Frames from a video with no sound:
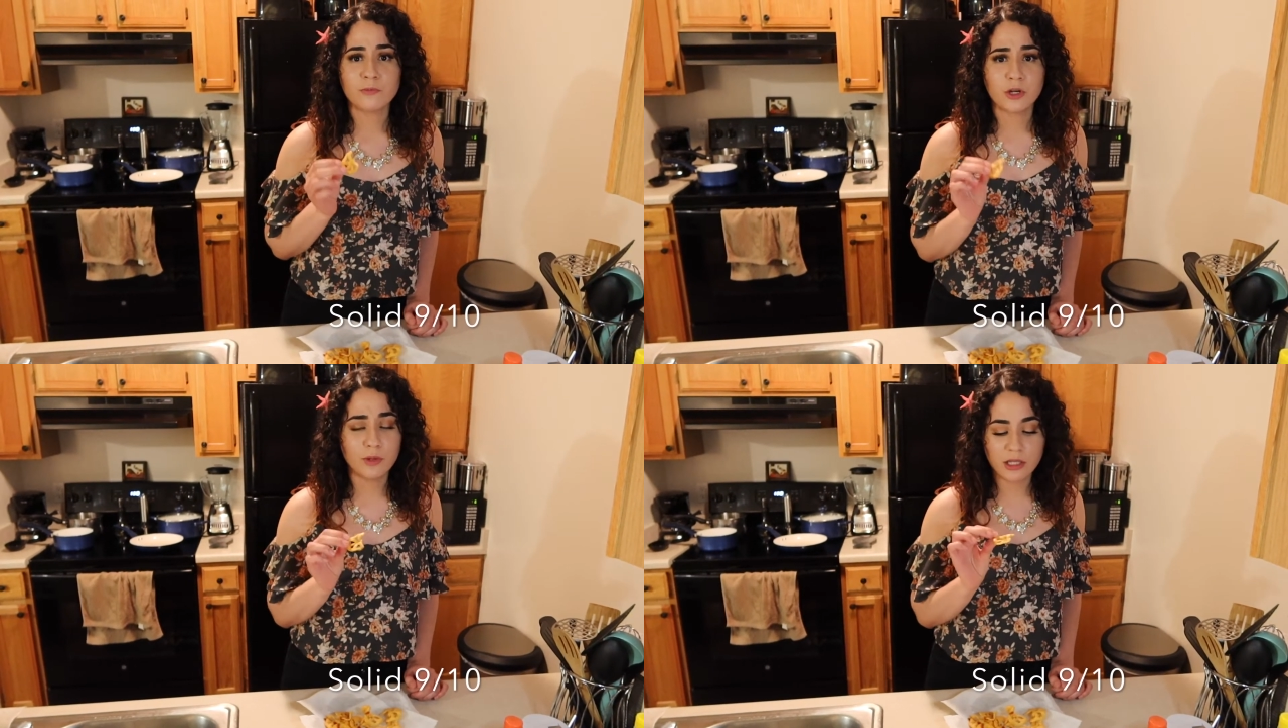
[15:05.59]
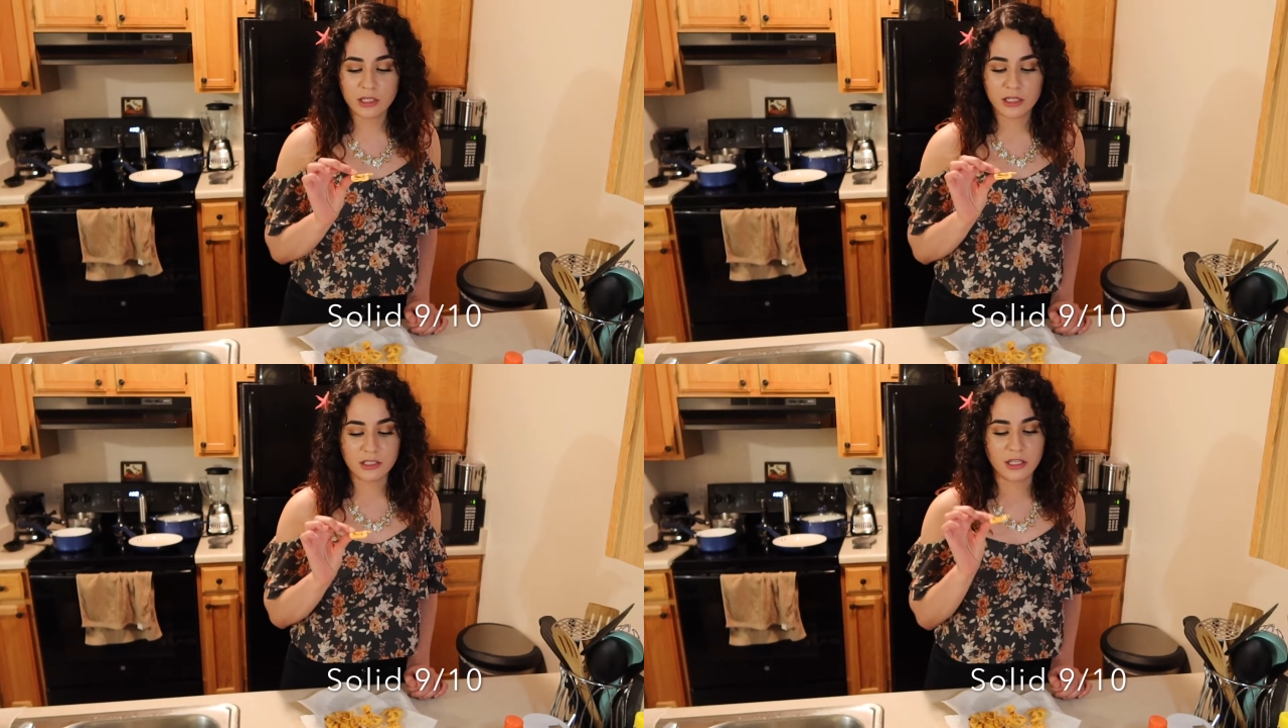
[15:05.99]
They're really
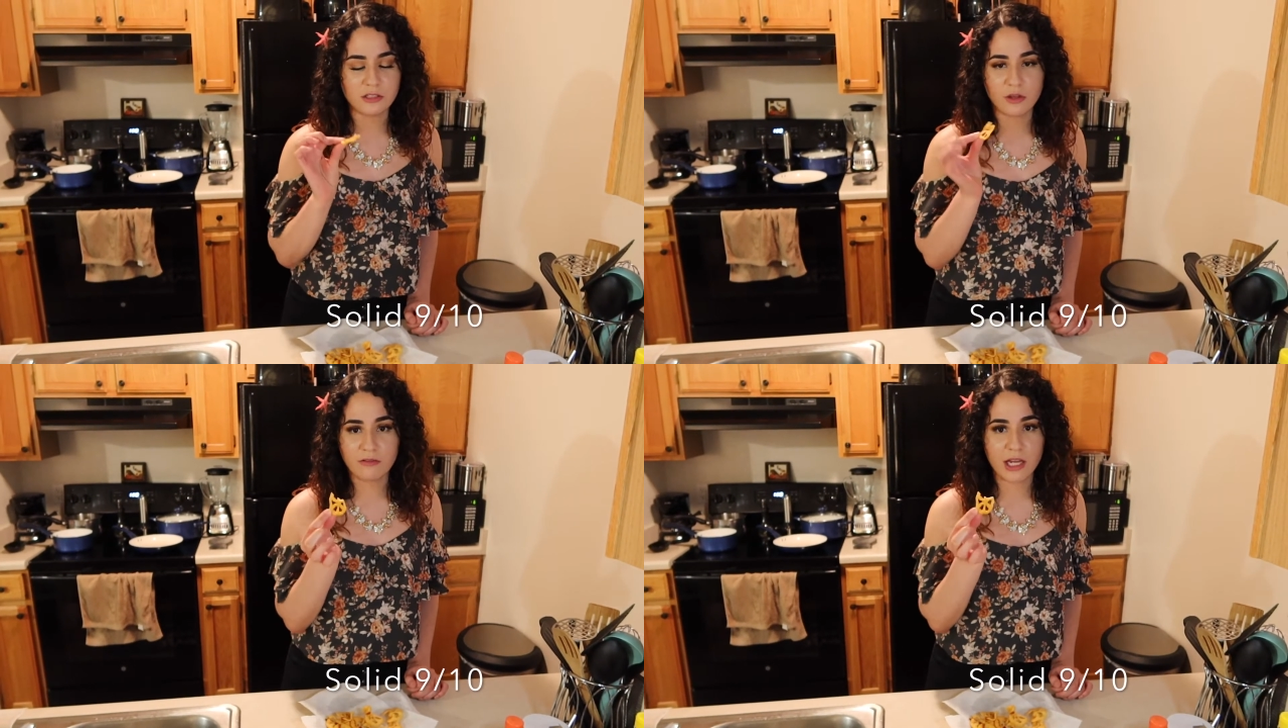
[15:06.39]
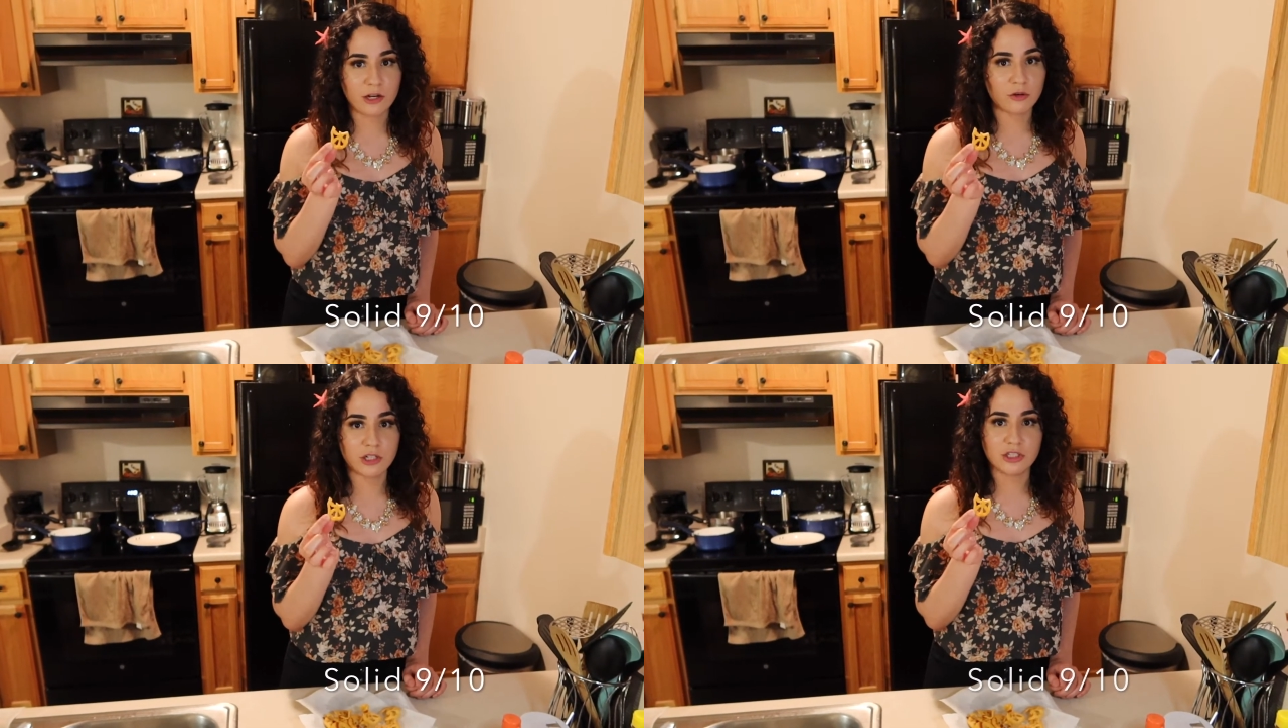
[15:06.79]
good. They still have that
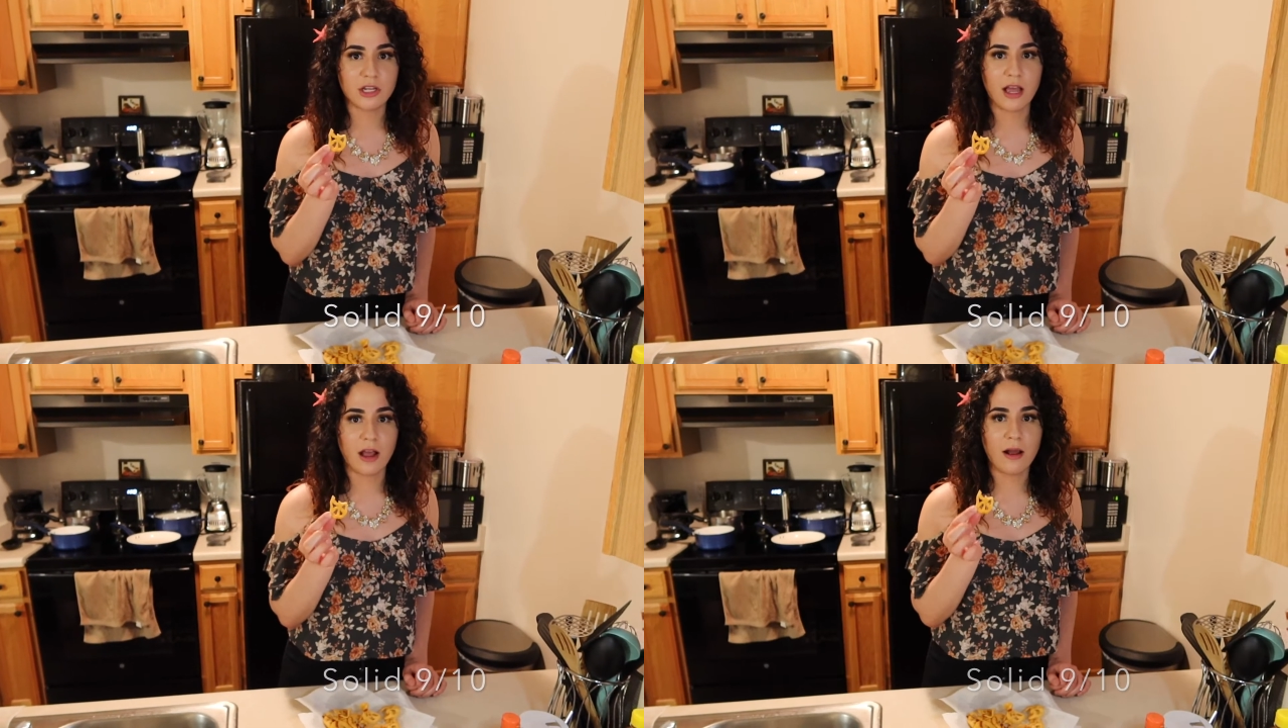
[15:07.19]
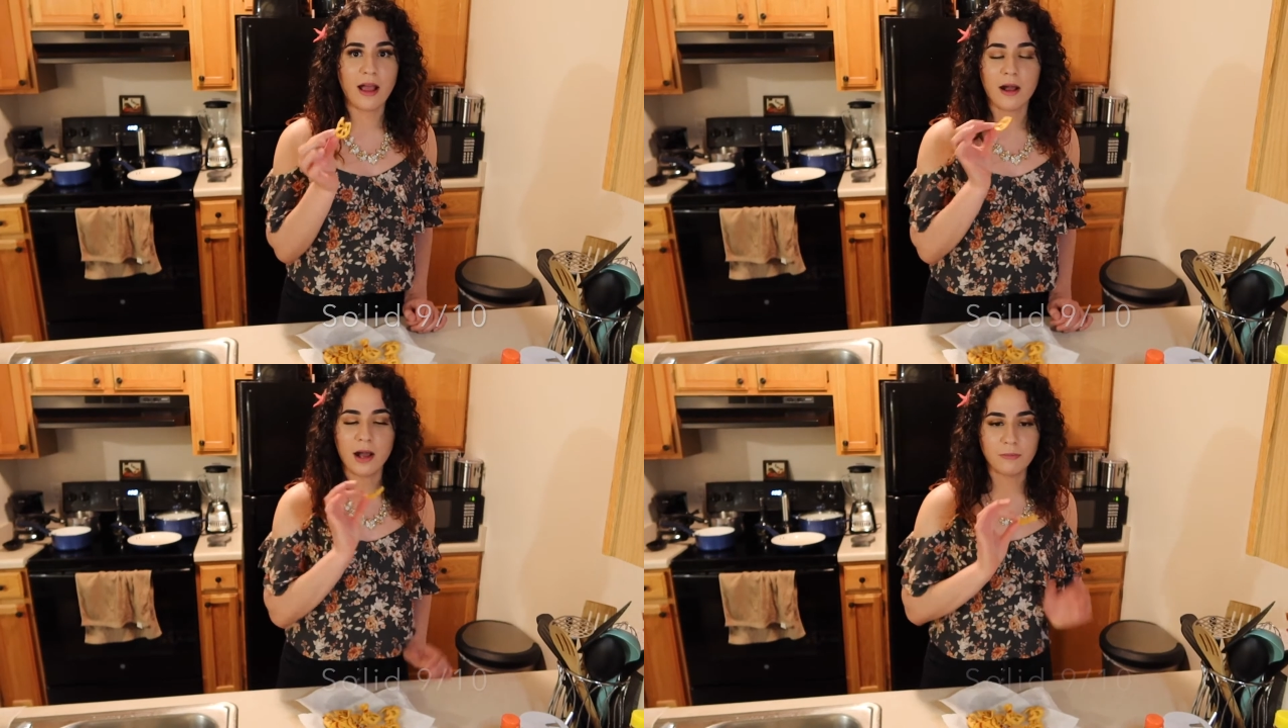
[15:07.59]
crunchy
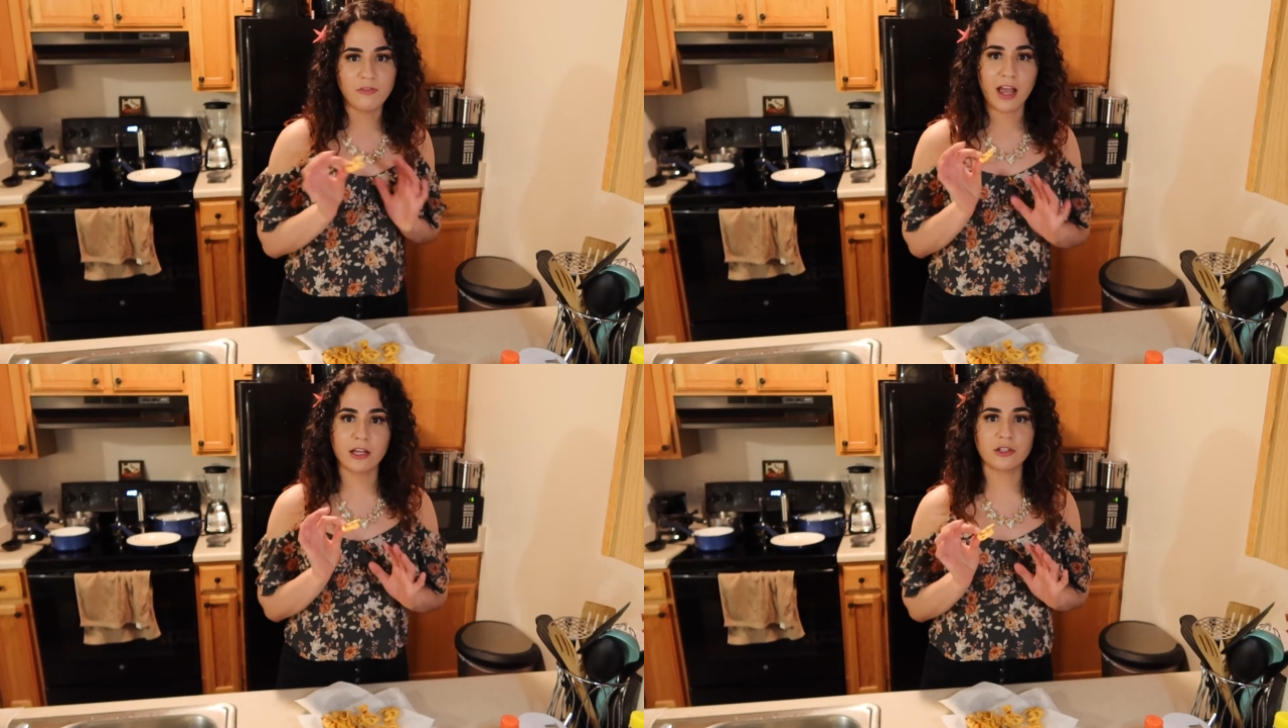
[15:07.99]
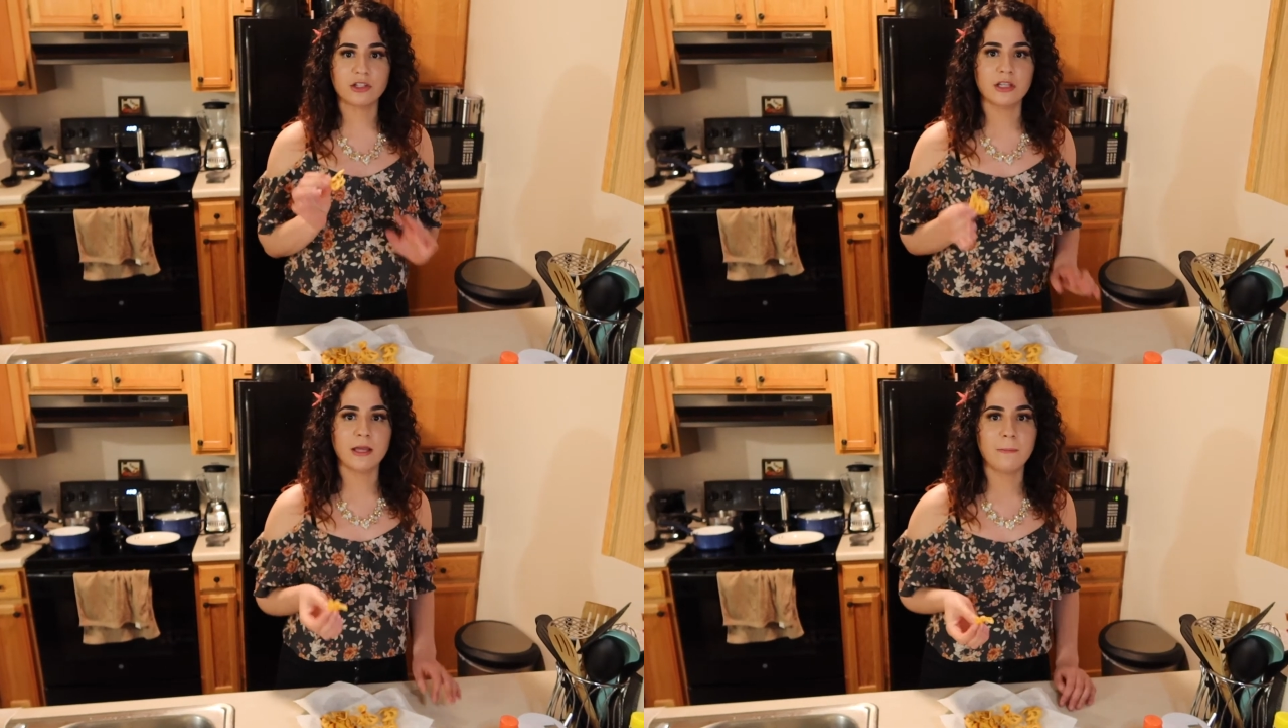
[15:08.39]
factor
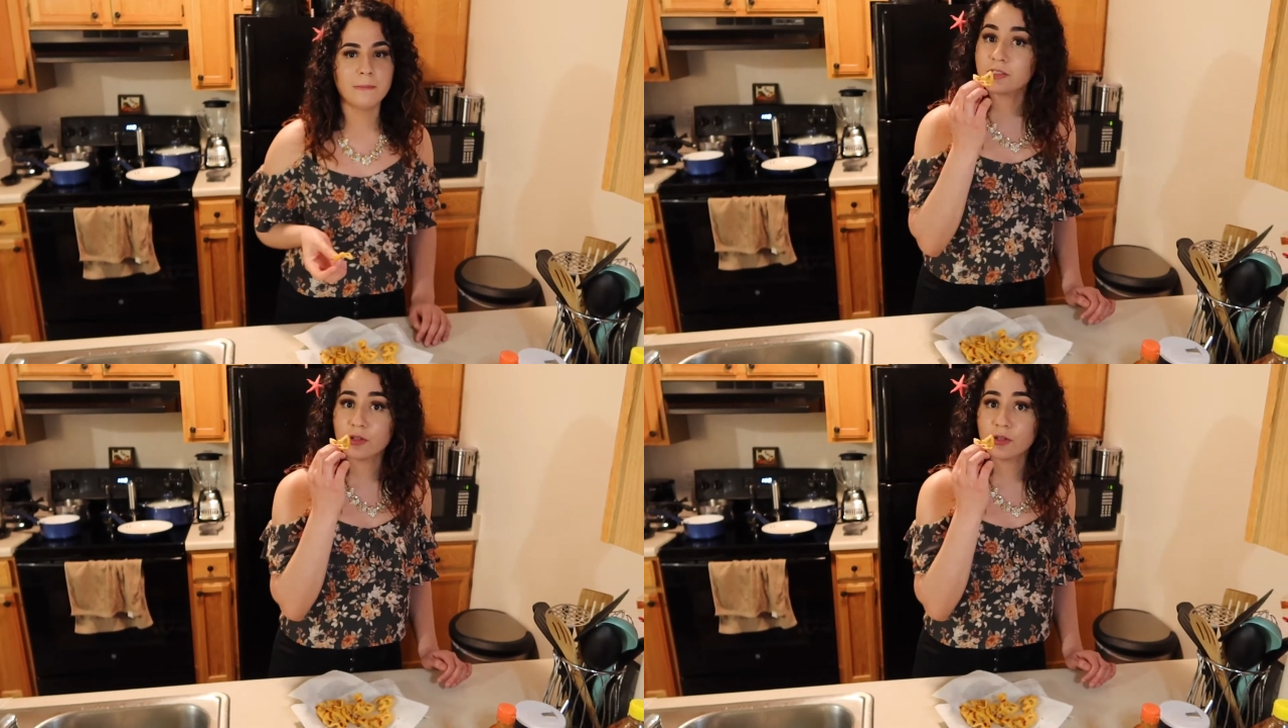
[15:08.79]
in them.